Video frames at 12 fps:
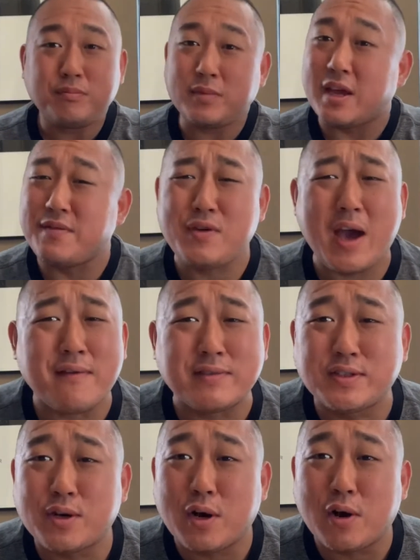if you haven't
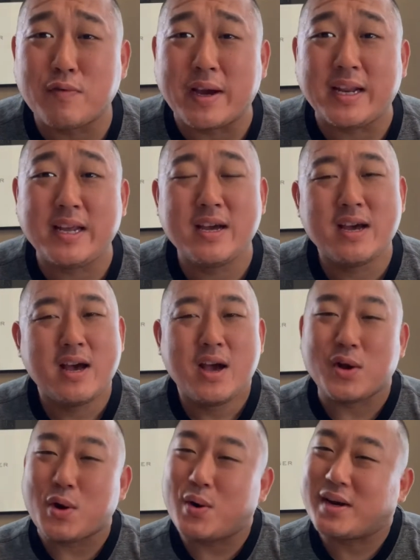done already,
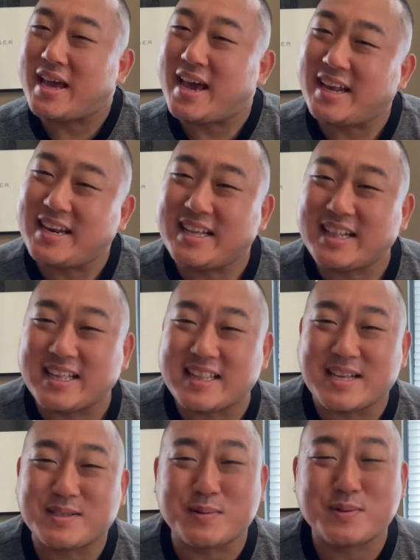go on ahead and click
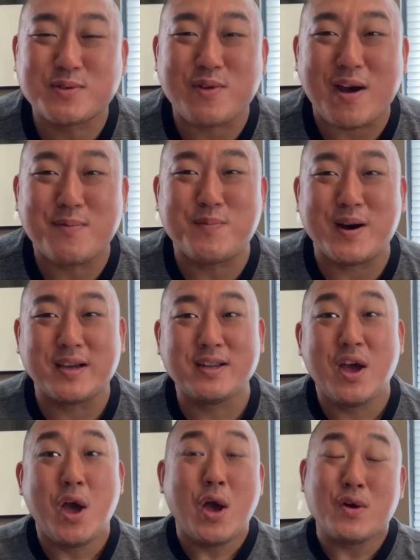that subscribe button.
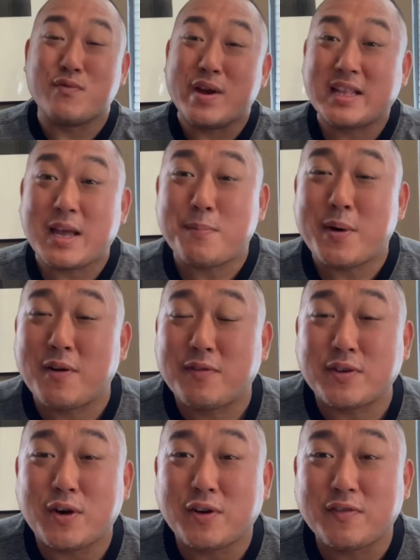Ring that bell for
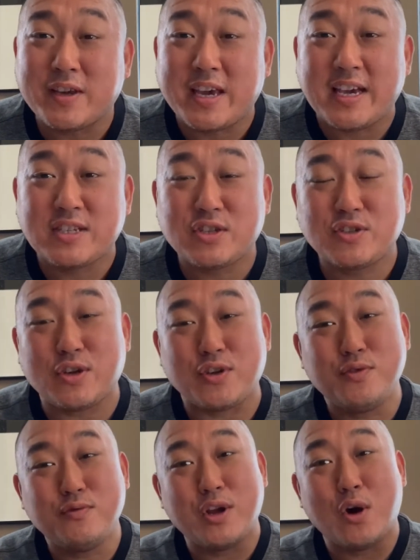notifications so
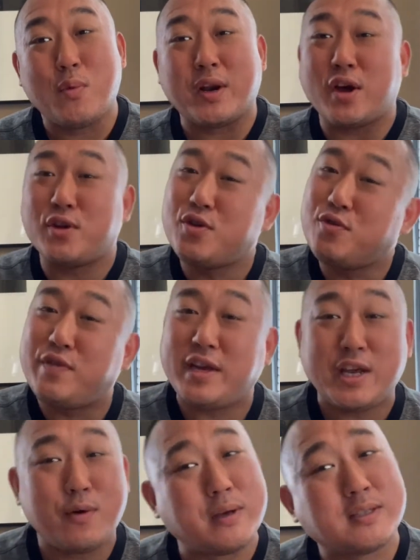you know when a new
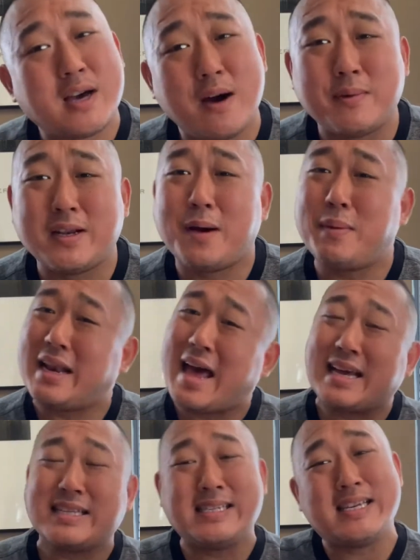video is coming up
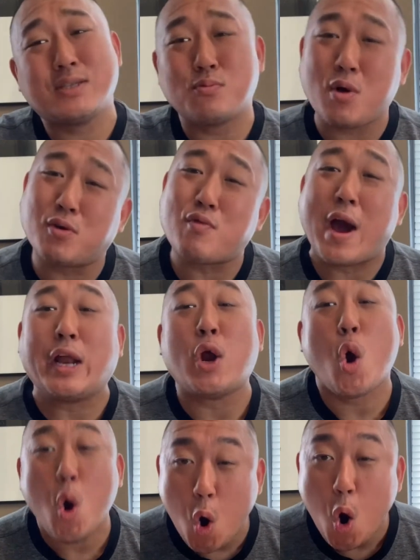like this one right
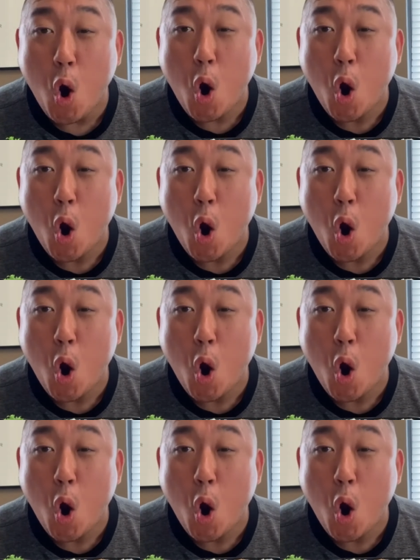here.